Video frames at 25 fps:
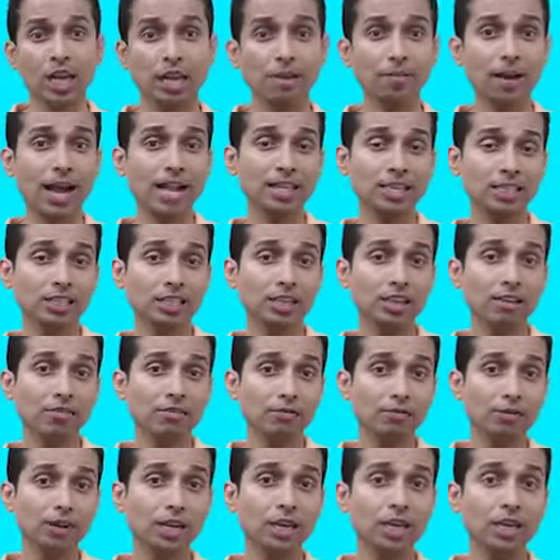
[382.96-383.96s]
Imagine
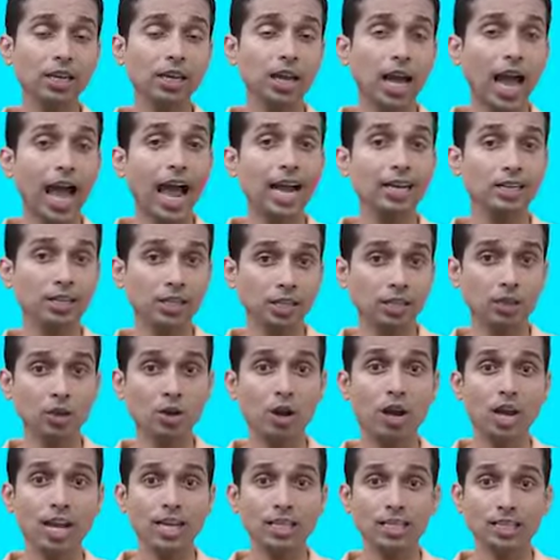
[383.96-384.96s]
if we had the
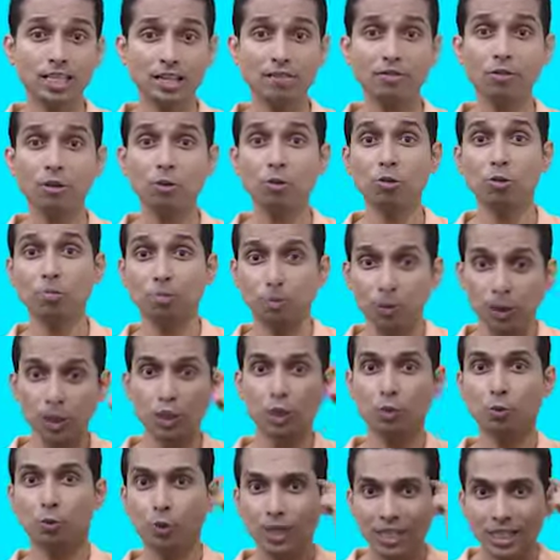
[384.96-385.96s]
choice, then we could put
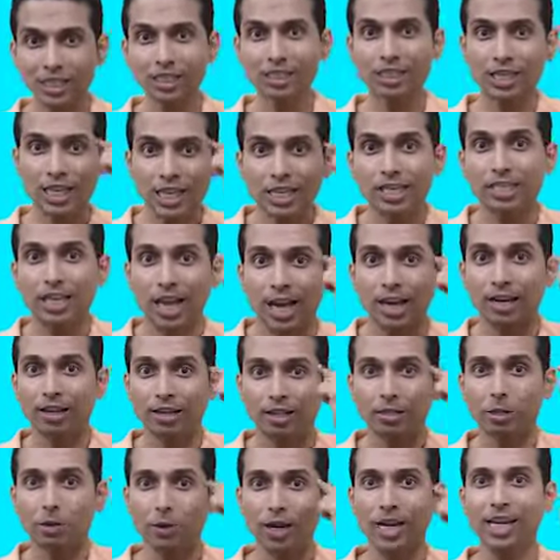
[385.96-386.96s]
switches inside
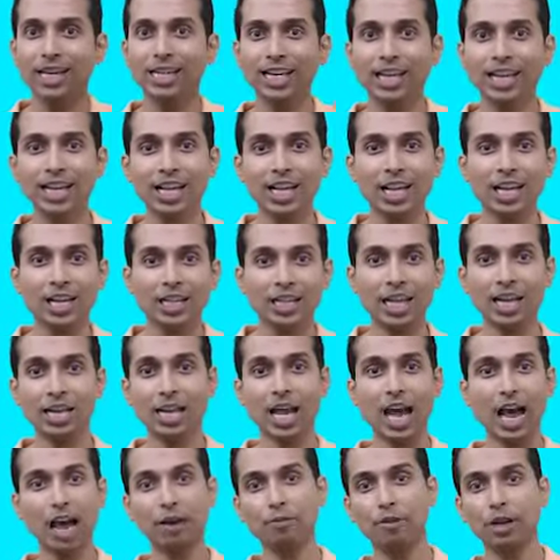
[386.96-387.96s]
us, right?
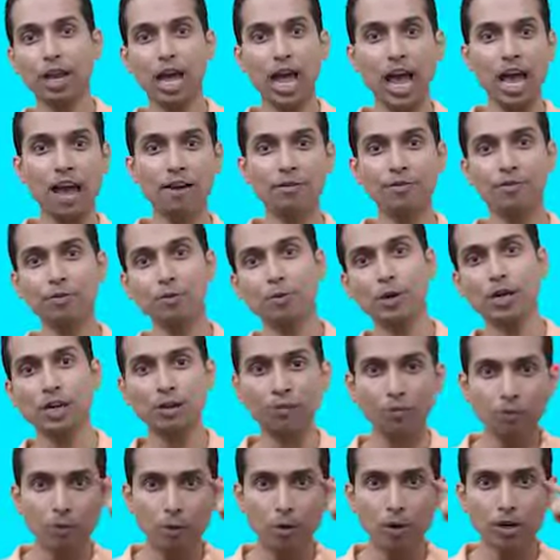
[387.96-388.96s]
That I will have
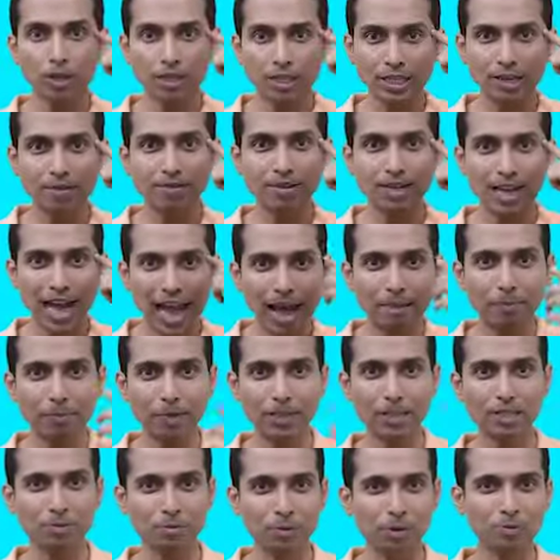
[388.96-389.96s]
24/7
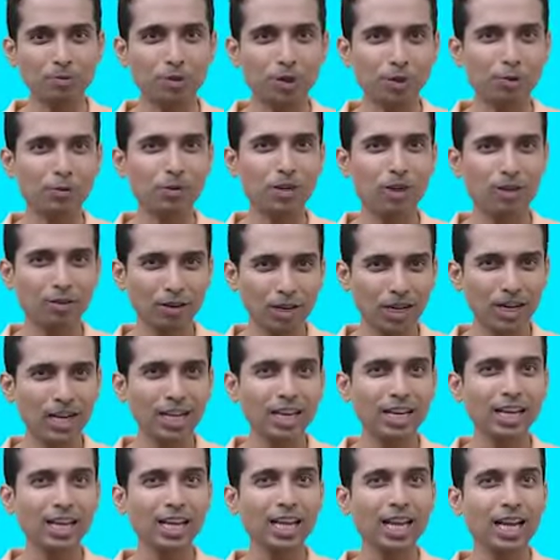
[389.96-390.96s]
happiness, but would you be
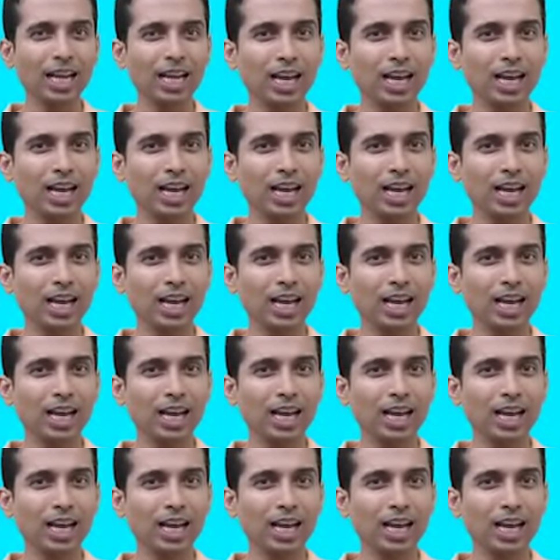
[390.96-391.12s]
really